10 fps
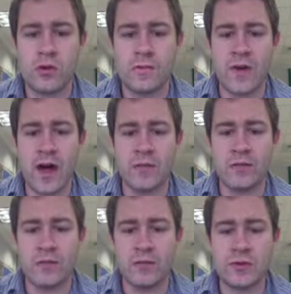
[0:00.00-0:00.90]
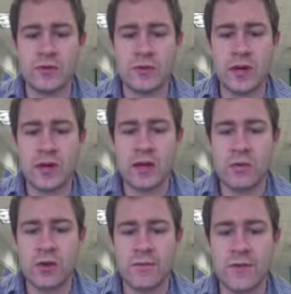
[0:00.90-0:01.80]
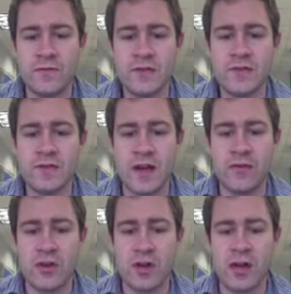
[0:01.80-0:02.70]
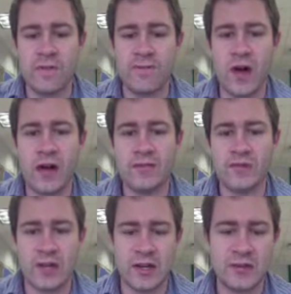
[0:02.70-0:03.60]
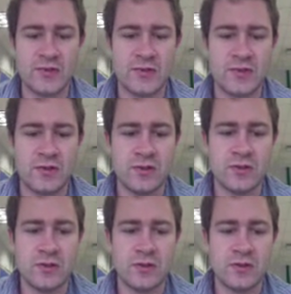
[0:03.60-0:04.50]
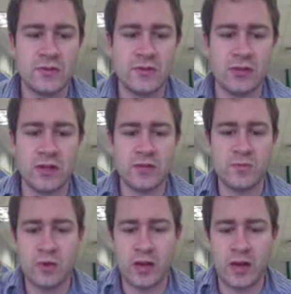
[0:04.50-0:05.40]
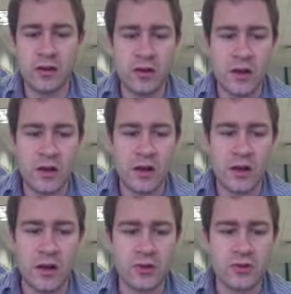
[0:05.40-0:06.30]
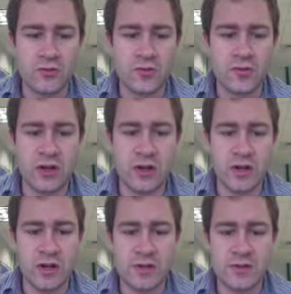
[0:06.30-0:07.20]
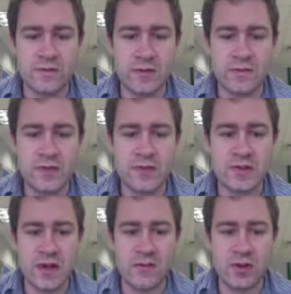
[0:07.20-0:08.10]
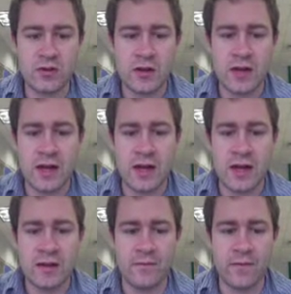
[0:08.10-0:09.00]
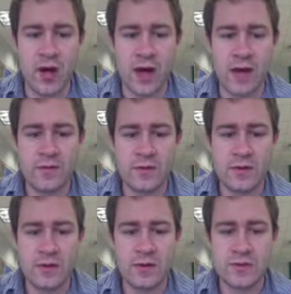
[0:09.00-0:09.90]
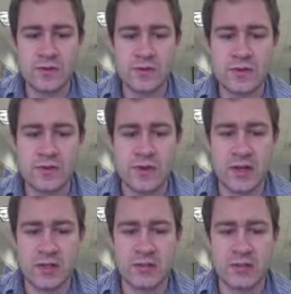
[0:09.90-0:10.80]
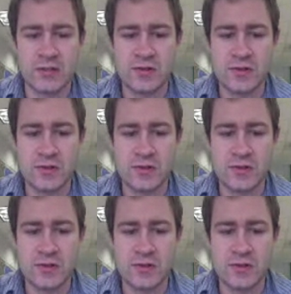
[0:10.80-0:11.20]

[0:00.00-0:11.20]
5. So I end up with 57 and 5/6. So let's put in our surface area is 57 and 5/6